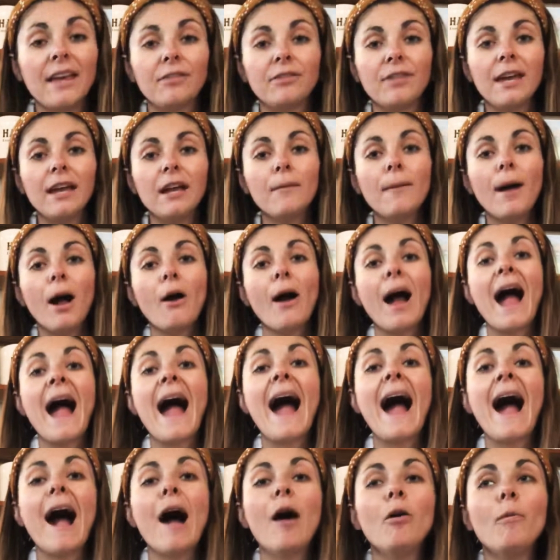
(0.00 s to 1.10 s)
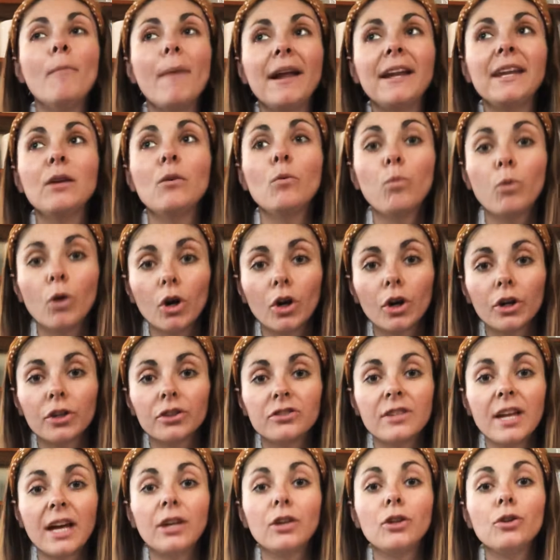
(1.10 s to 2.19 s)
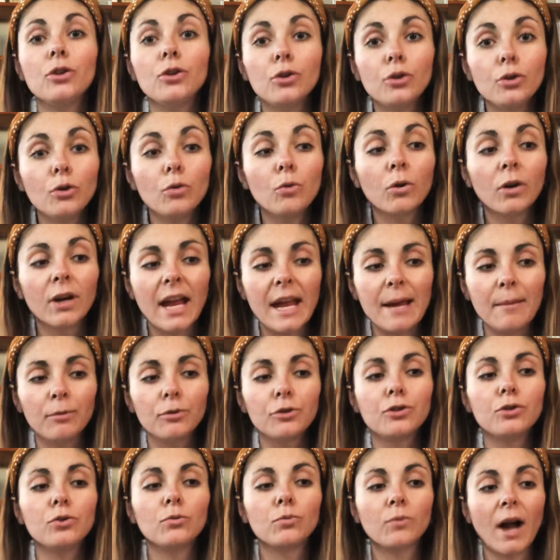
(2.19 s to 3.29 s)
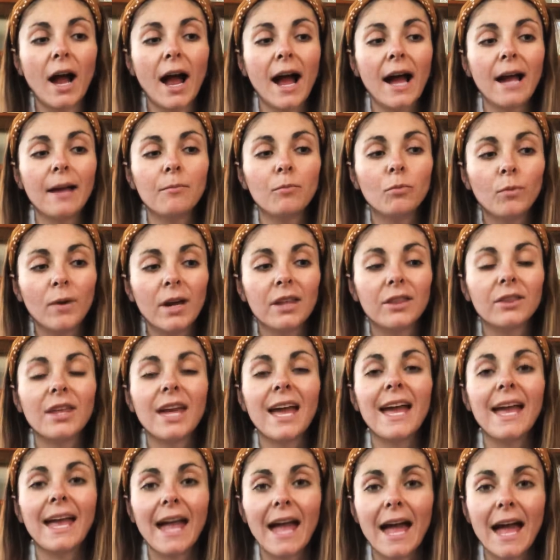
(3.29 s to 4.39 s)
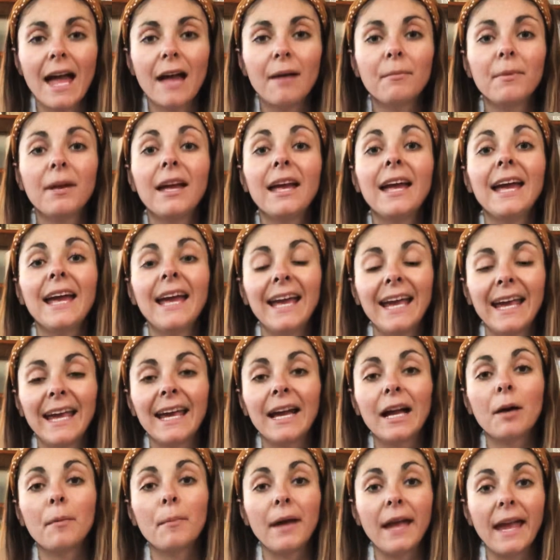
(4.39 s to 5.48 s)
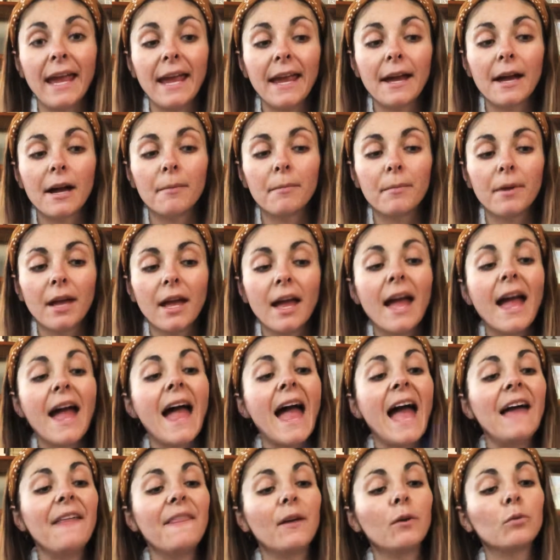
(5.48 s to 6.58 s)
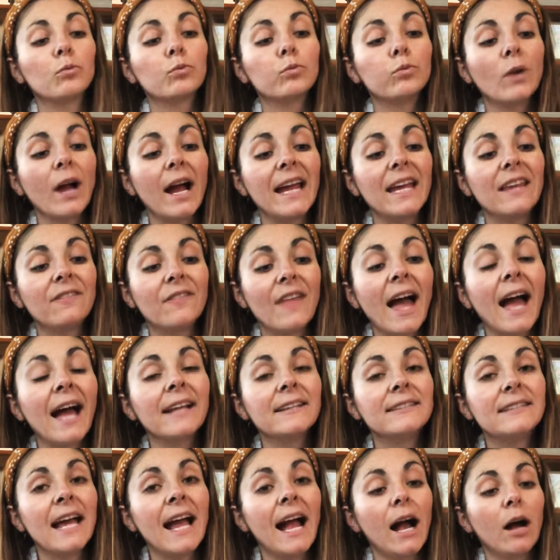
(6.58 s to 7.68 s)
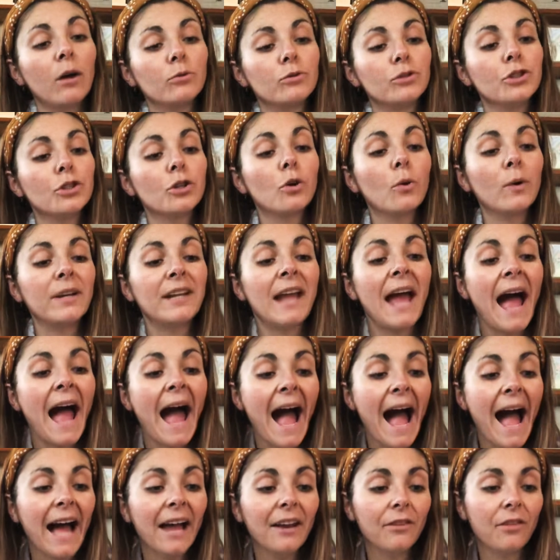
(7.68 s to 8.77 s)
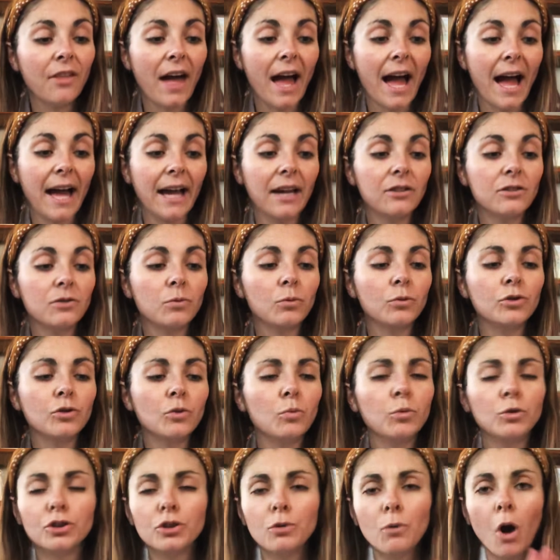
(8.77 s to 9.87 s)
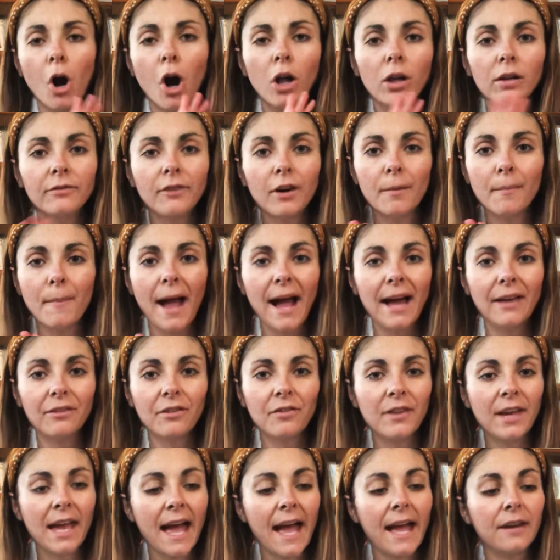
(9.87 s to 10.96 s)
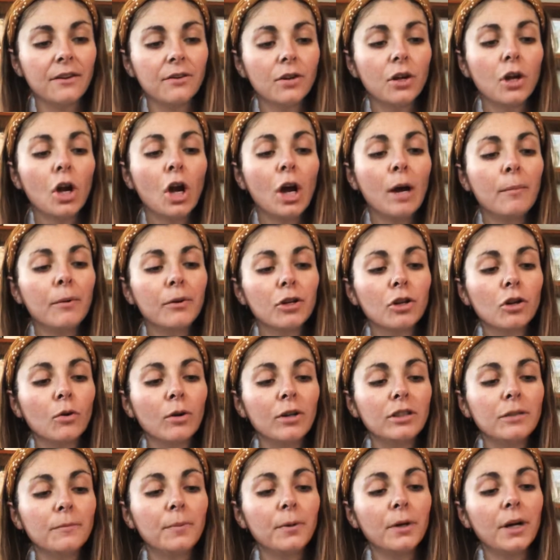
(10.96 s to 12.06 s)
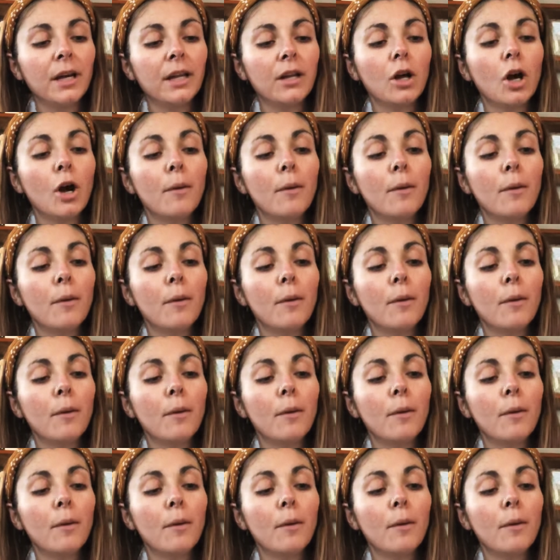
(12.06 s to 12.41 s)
think about how many words that you were able to rhyme with am, ham, am, and then write that down. So you're going to add that. We'll do all of our math at the end, but you're going to put